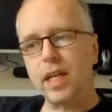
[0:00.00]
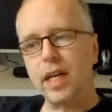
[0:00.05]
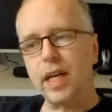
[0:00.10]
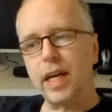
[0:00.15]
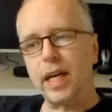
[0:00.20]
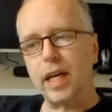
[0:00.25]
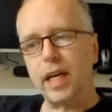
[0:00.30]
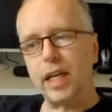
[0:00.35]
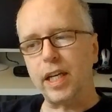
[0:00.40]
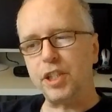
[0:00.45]

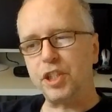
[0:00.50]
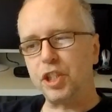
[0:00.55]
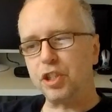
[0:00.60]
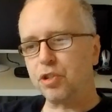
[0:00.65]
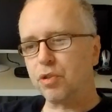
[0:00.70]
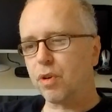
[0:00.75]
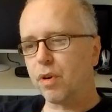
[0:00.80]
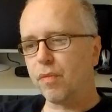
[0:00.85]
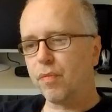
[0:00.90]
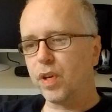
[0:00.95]
Uh, this is
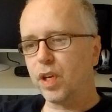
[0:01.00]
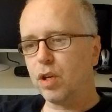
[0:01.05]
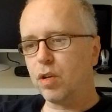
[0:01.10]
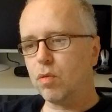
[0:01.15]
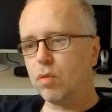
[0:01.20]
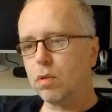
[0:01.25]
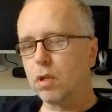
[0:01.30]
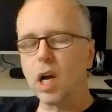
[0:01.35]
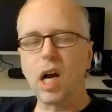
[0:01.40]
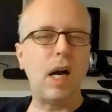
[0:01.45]
a
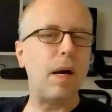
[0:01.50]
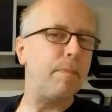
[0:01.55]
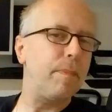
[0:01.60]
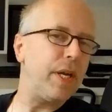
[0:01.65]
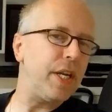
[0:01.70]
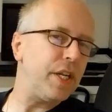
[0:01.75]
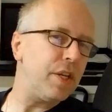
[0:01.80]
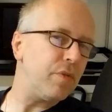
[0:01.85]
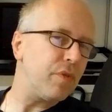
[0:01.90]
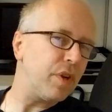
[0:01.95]
review, a
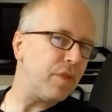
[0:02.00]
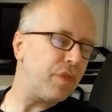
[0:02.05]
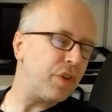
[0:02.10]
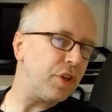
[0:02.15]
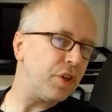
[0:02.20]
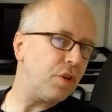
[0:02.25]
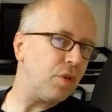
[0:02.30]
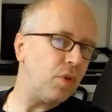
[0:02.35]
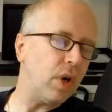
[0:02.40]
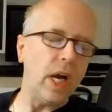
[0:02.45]
mini
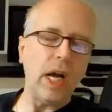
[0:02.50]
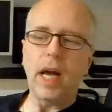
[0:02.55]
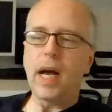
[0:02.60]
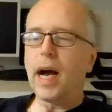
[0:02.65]
review.